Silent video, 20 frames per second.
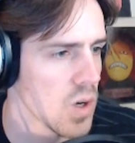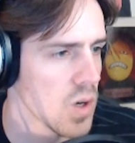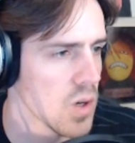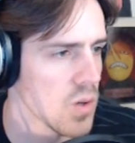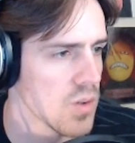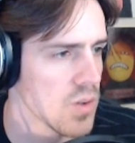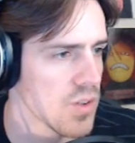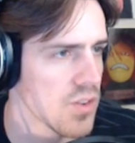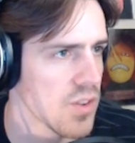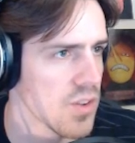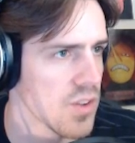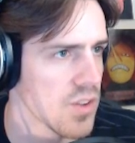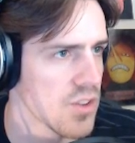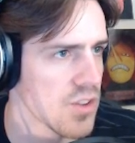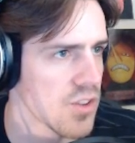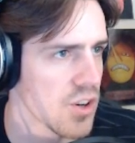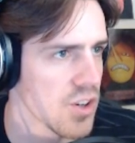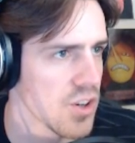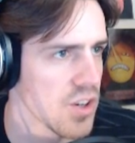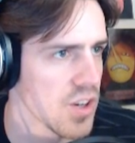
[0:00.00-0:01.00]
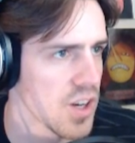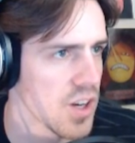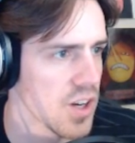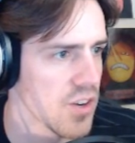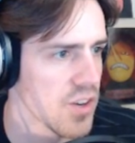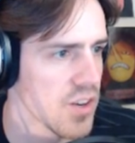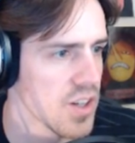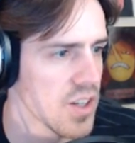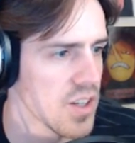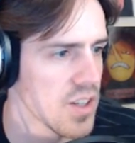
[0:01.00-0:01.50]
This is the starting
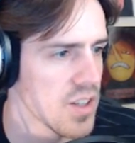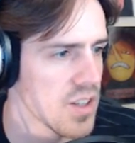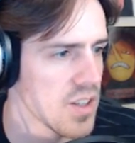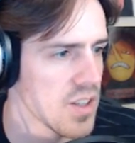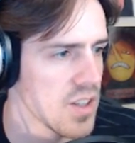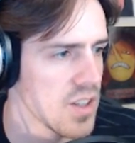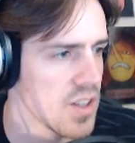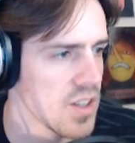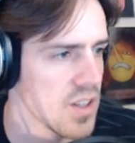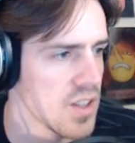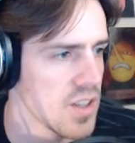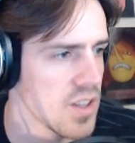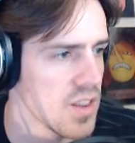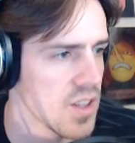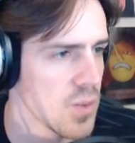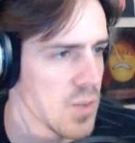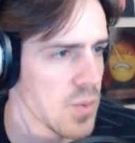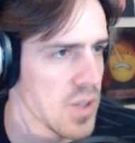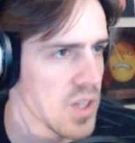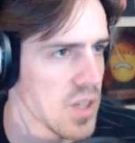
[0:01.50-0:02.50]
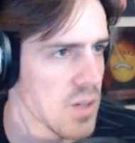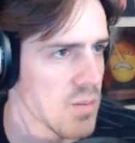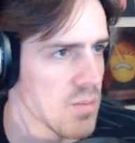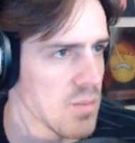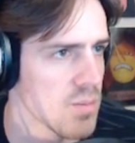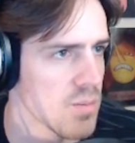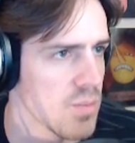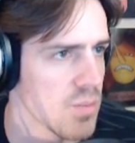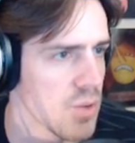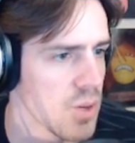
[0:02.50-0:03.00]
area? Did we
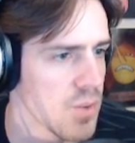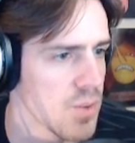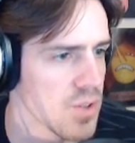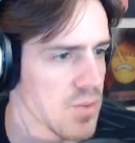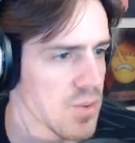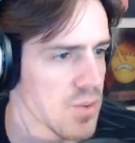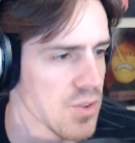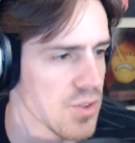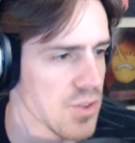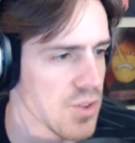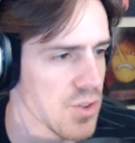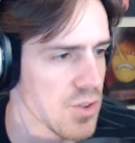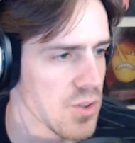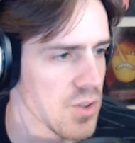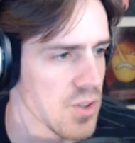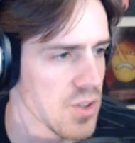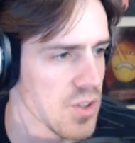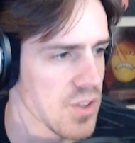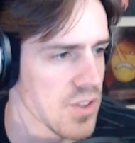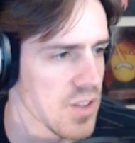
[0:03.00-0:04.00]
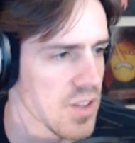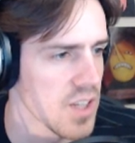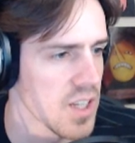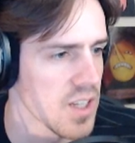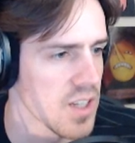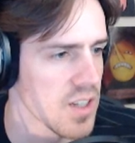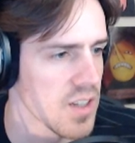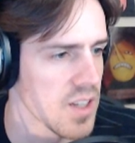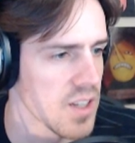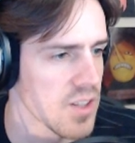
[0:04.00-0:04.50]
come pretty much full circle? Looks like
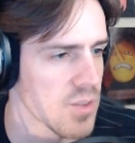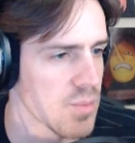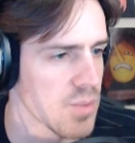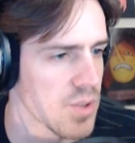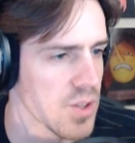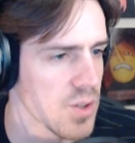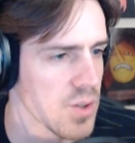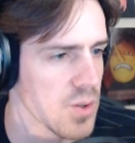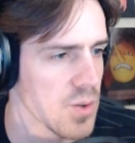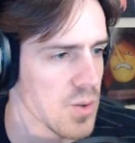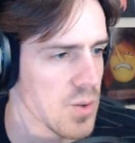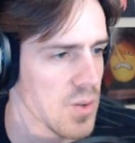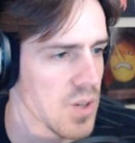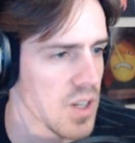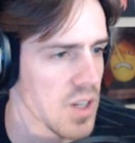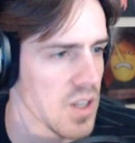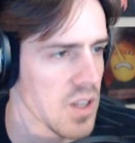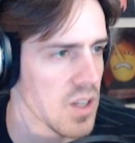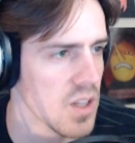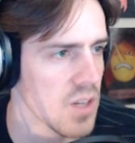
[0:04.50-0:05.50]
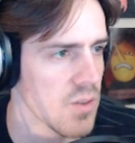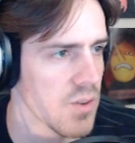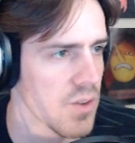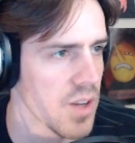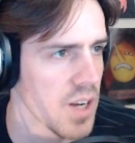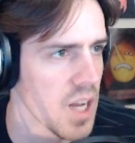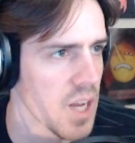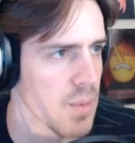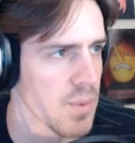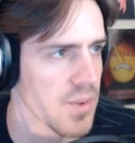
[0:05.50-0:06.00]
it. That's pretty cool. I love when
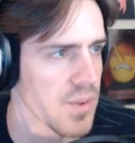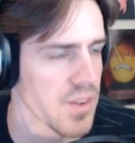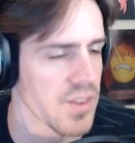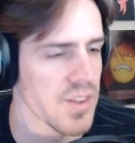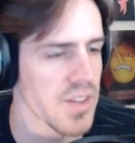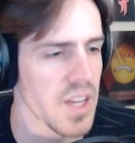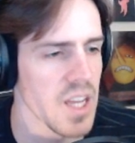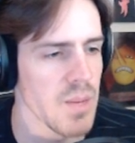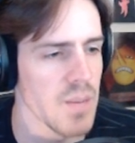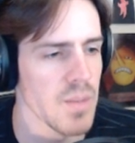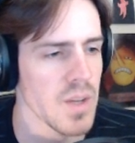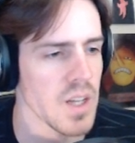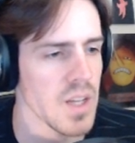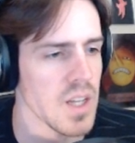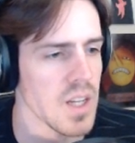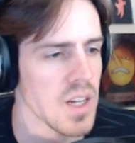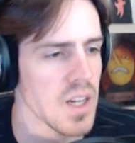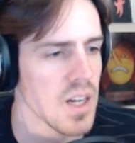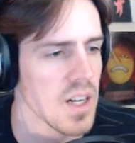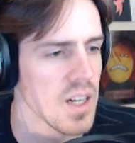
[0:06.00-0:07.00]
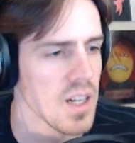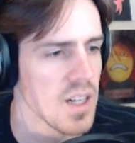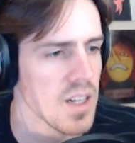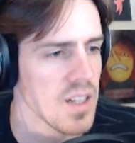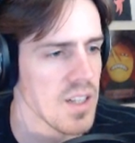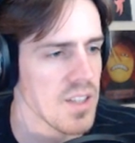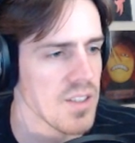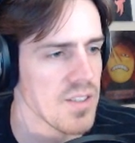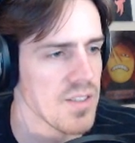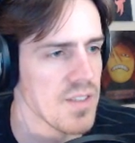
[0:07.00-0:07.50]
that happens. This game...
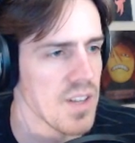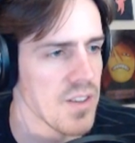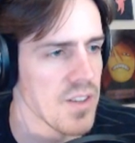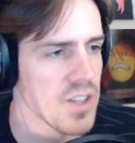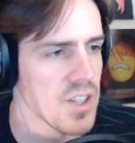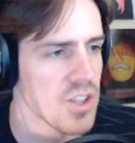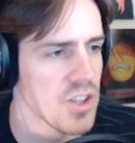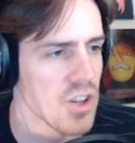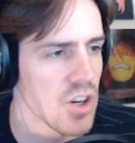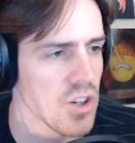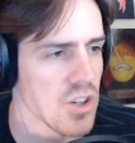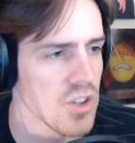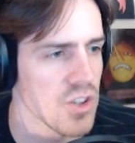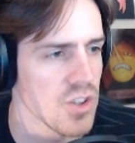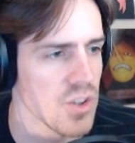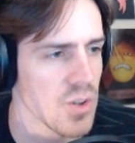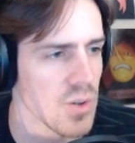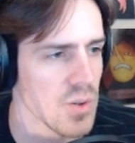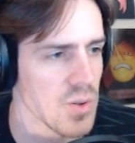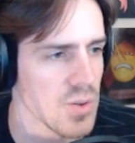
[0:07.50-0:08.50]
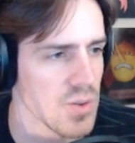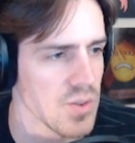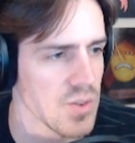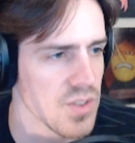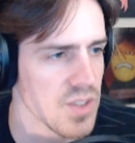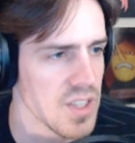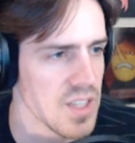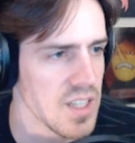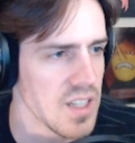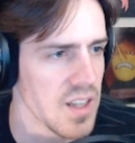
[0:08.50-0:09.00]
is very Dark Souls
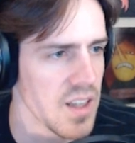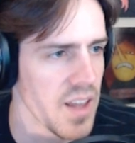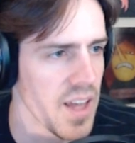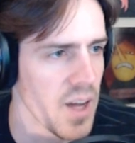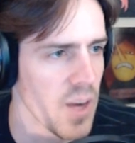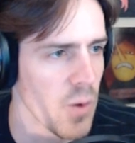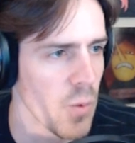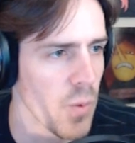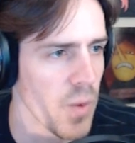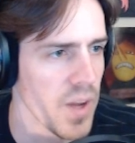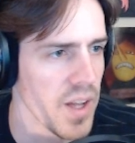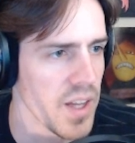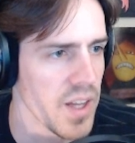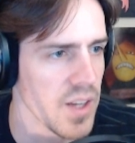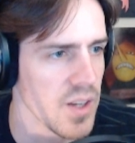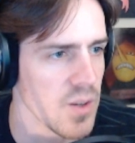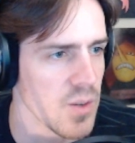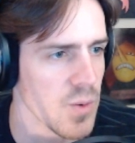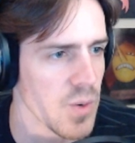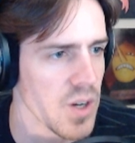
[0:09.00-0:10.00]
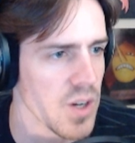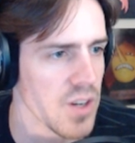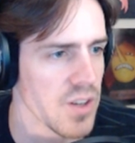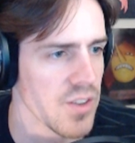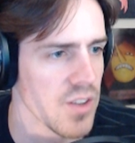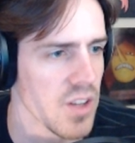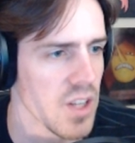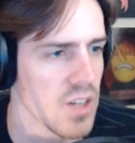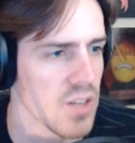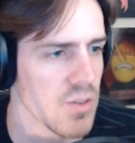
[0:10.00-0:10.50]
in that way, where there's
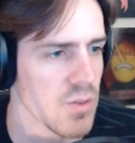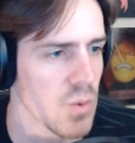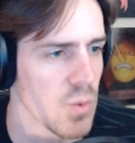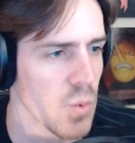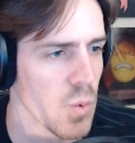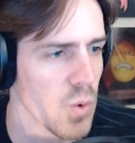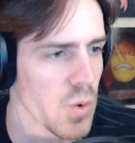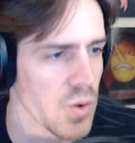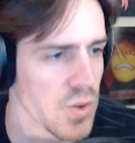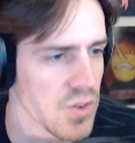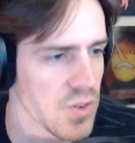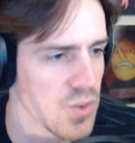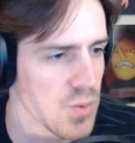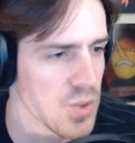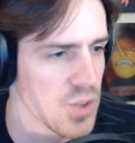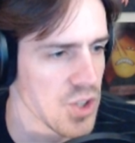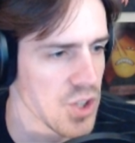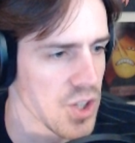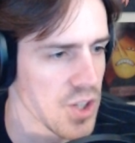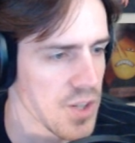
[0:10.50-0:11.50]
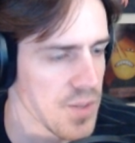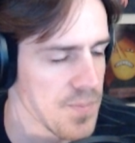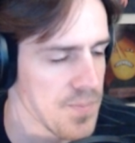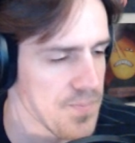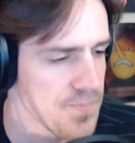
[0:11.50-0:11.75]
a lot of rewards, which are